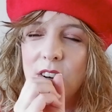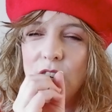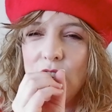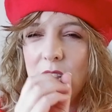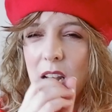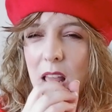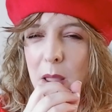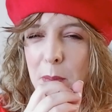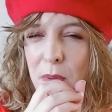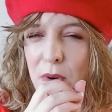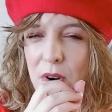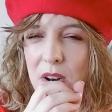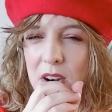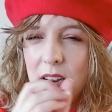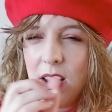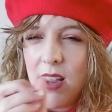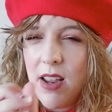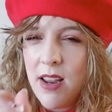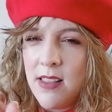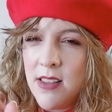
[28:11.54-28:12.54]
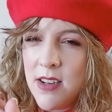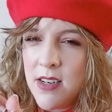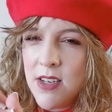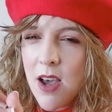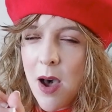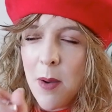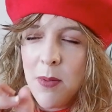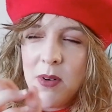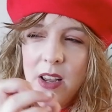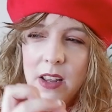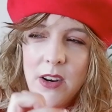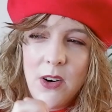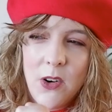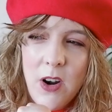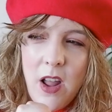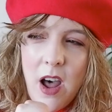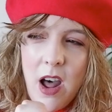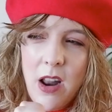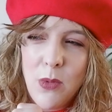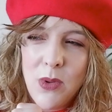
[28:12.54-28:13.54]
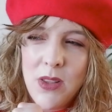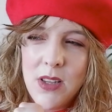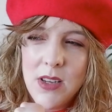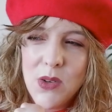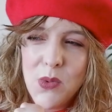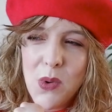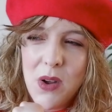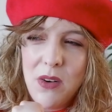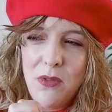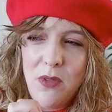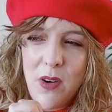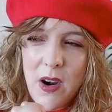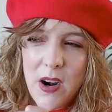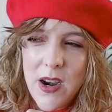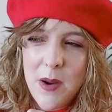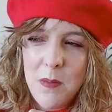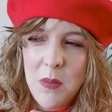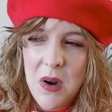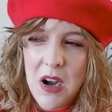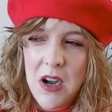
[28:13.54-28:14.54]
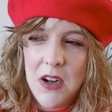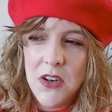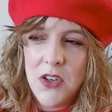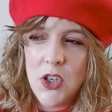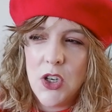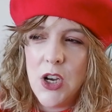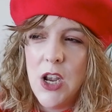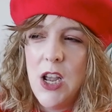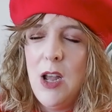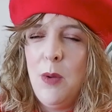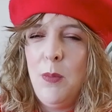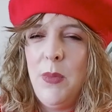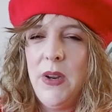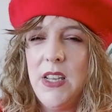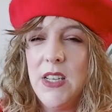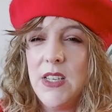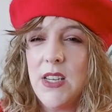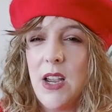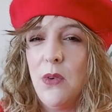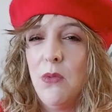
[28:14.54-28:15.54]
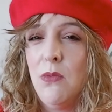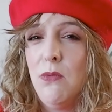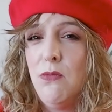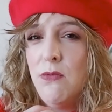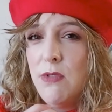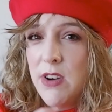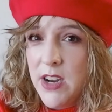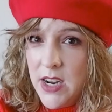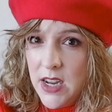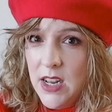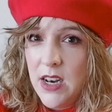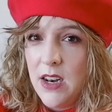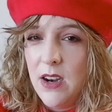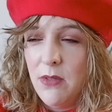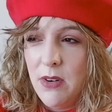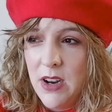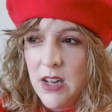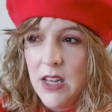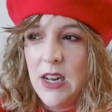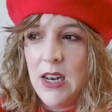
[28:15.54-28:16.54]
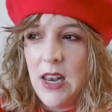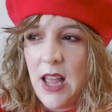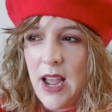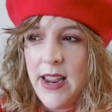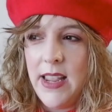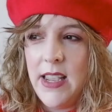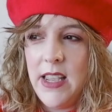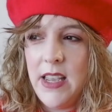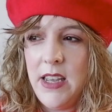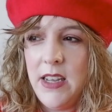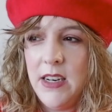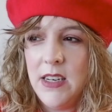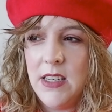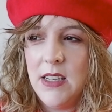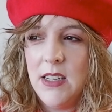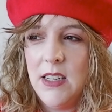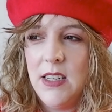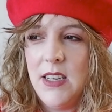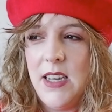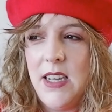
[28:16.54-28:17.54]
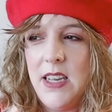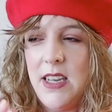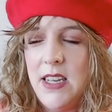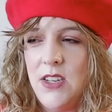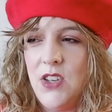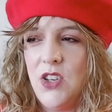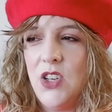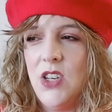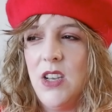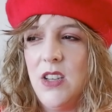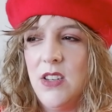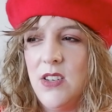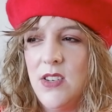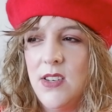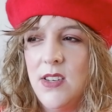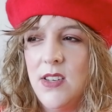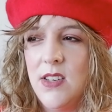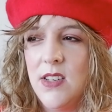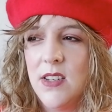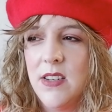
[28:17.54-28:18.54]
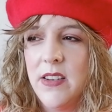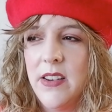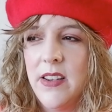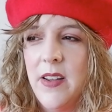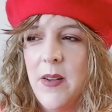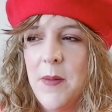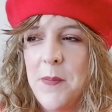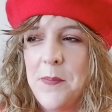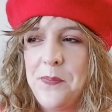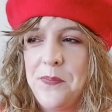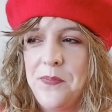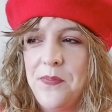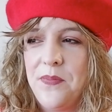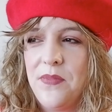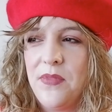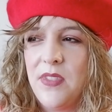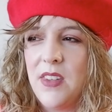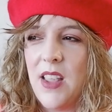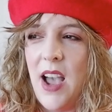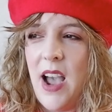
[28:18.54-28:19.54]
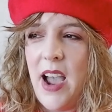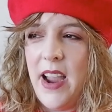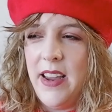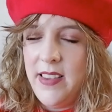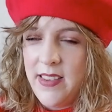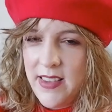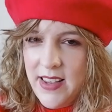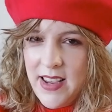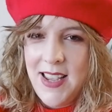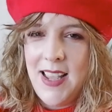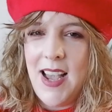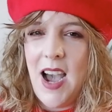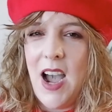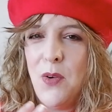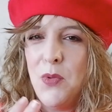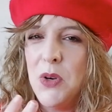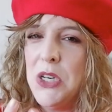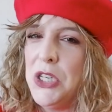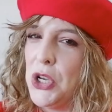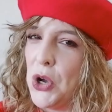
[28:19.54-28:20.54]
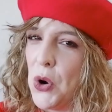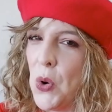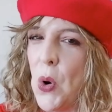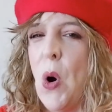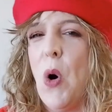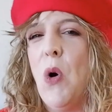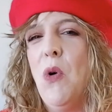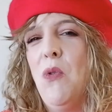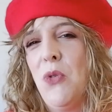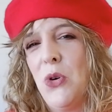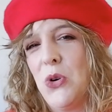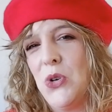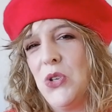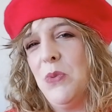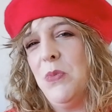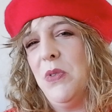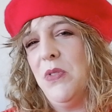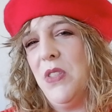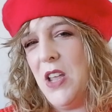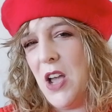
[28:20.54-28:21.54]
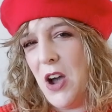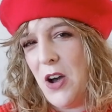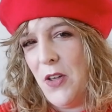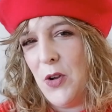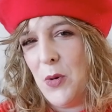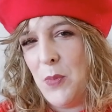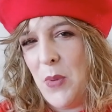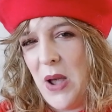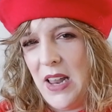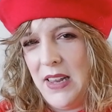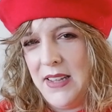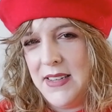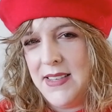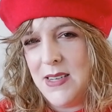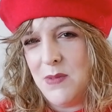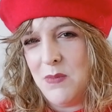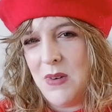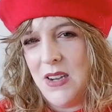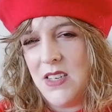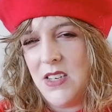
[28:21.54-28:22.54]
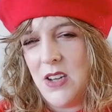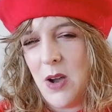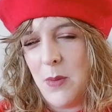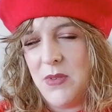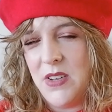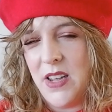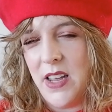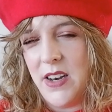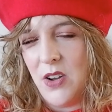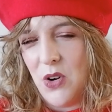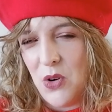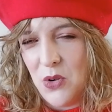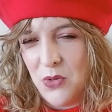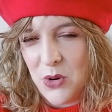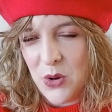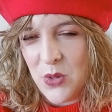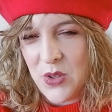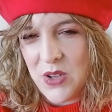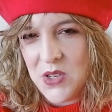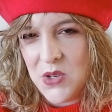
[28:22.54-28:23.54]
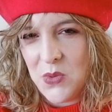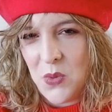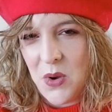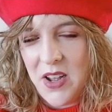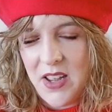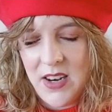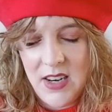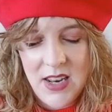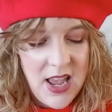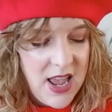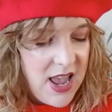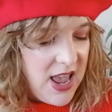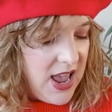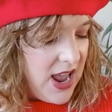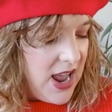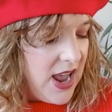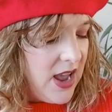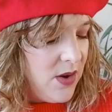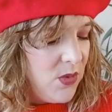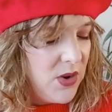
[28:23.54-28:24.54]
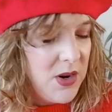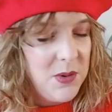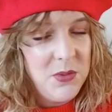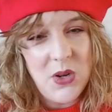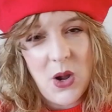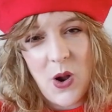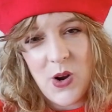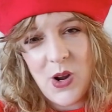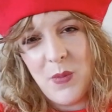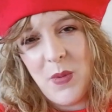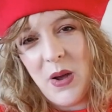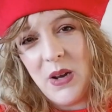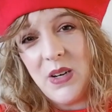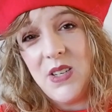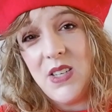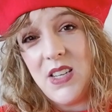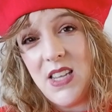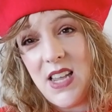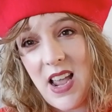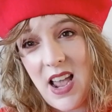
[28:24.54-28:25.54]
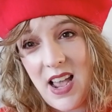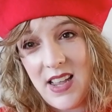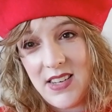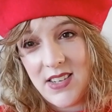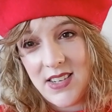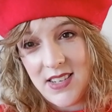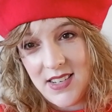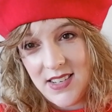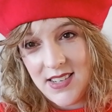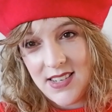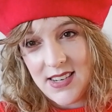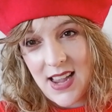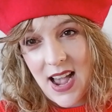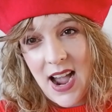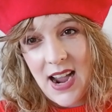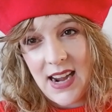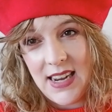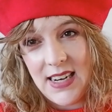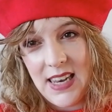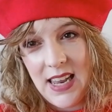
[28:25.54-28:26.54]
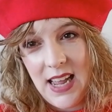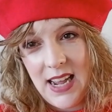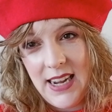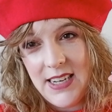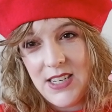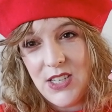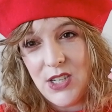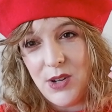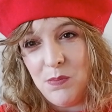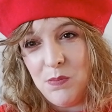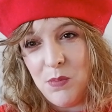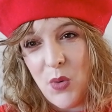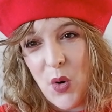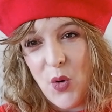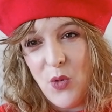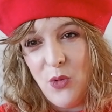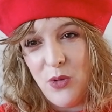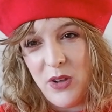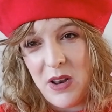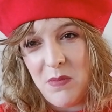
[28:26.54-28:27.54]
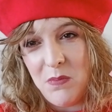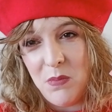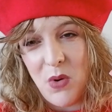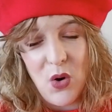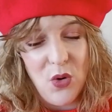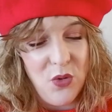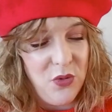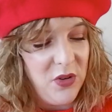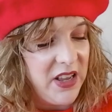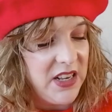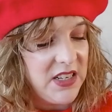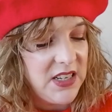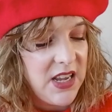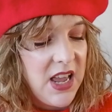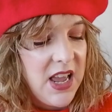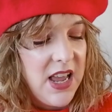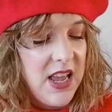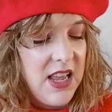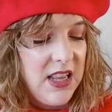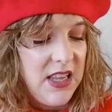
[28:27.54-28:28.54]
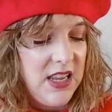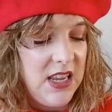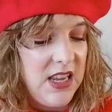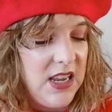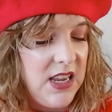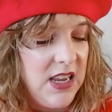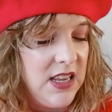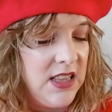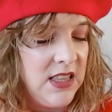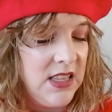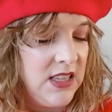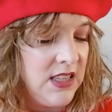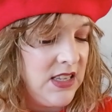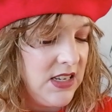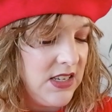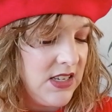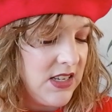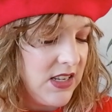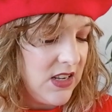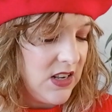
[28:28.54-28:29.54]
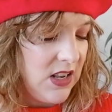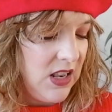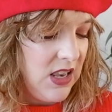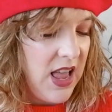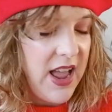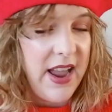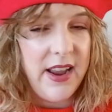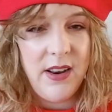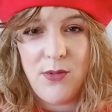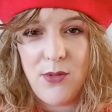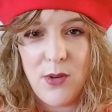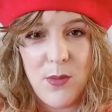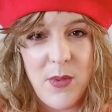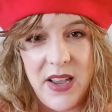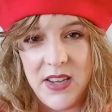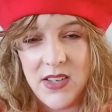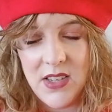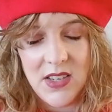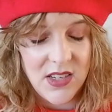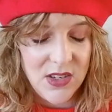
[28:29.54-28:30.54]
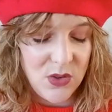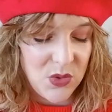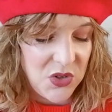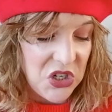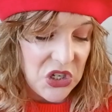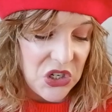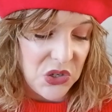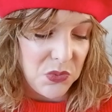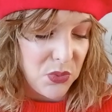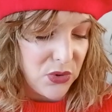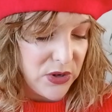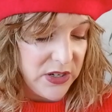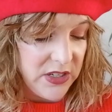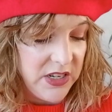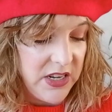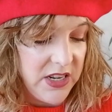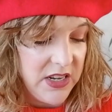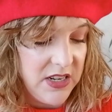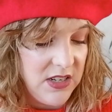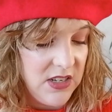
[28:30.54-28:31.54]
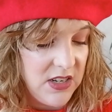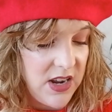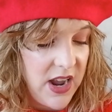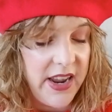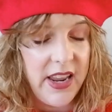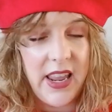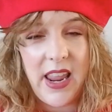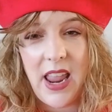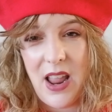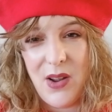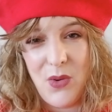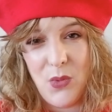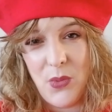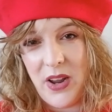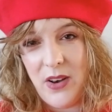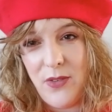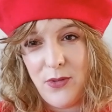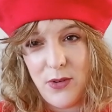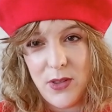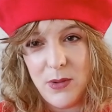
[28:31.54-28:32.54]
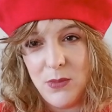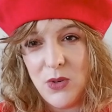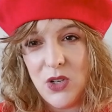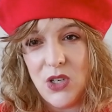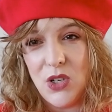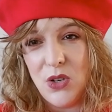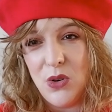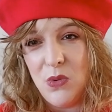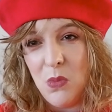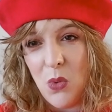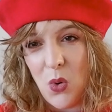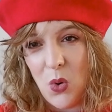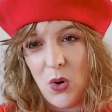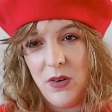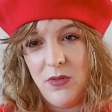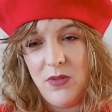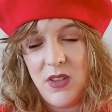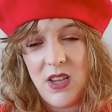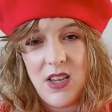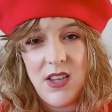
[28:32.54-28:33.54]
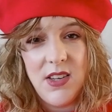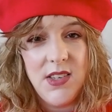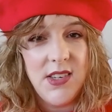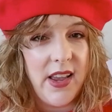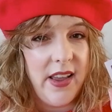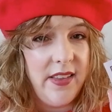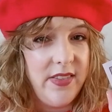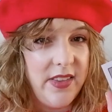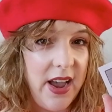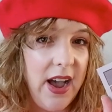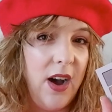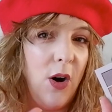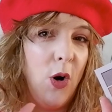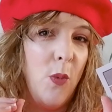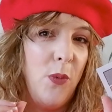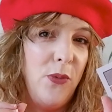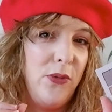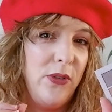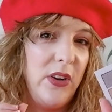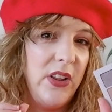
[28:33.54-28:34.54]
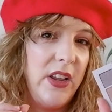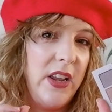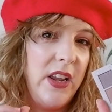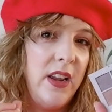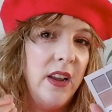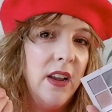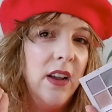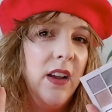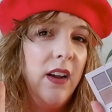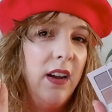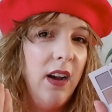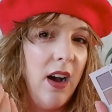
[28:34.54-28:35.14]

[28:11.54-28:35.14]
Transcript: shall I put it in the top 10 or not with this one very much? Because I really, really like it. It's just, I think I would go over some of the other palettes in my top 10 over this one. And what I'm talking about is the Essence I Like to Move It, Move It. This little line from Essence, which is brilliant. I can't wait for them to do more of these, and that hopefully